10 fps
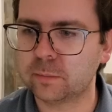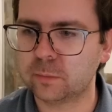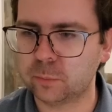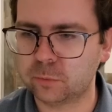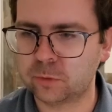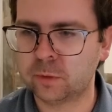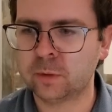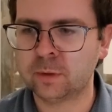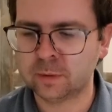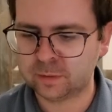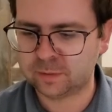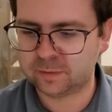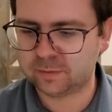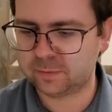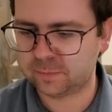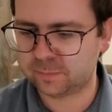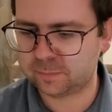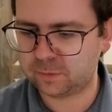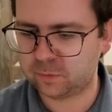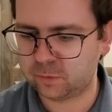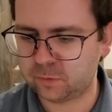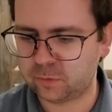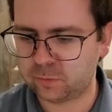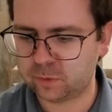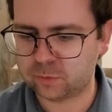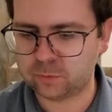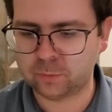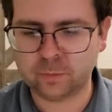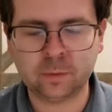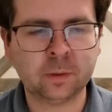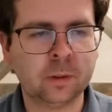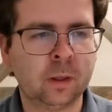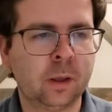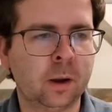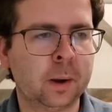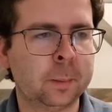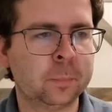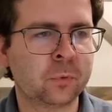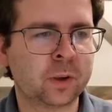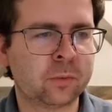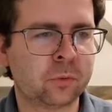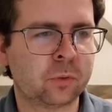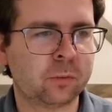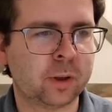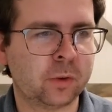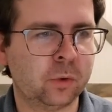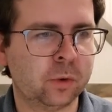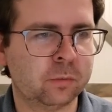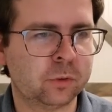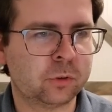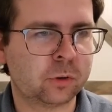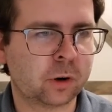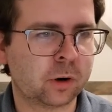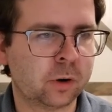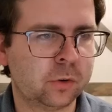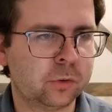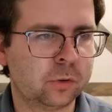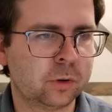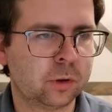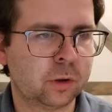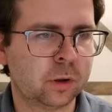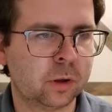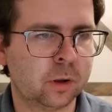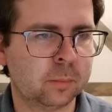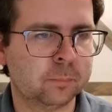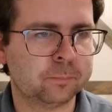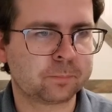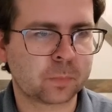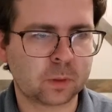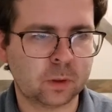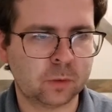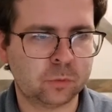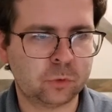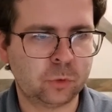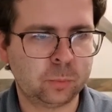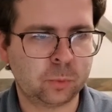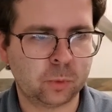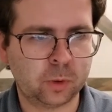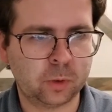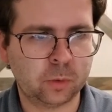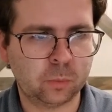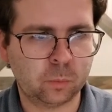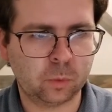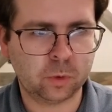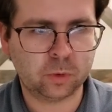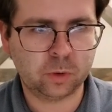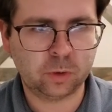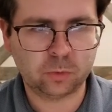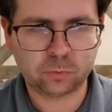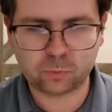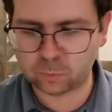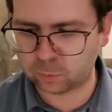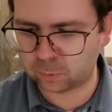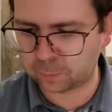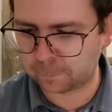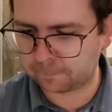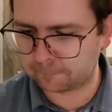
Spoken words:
oops. You couldn't see what I was doing. So that gives us the value of the charge of 2.14